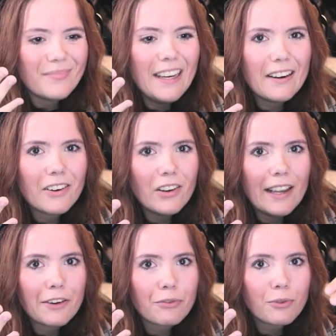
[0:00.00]
they are called
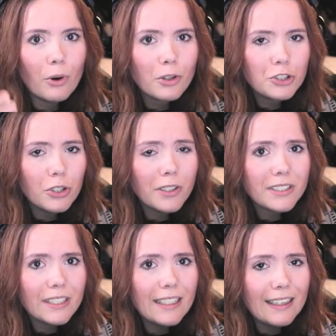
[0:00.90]
like frog
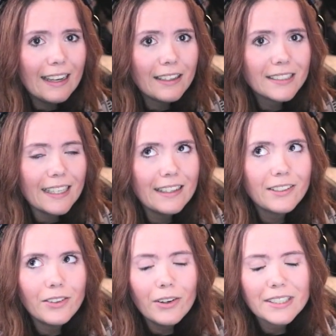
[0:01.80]
shots in the Netherlands. I
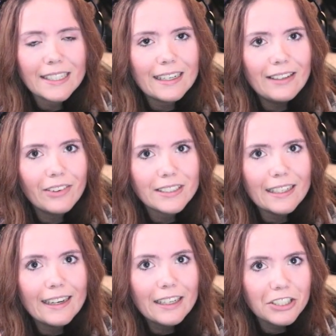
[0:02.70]
don't know exactly what the
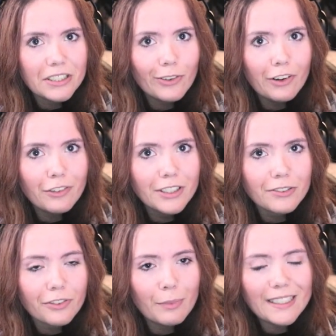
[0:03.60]
English equivalent
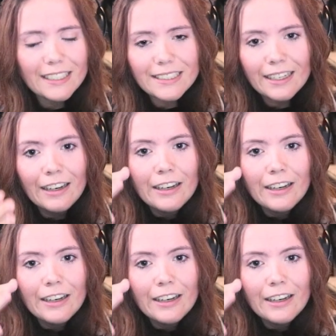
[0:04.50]
from it is.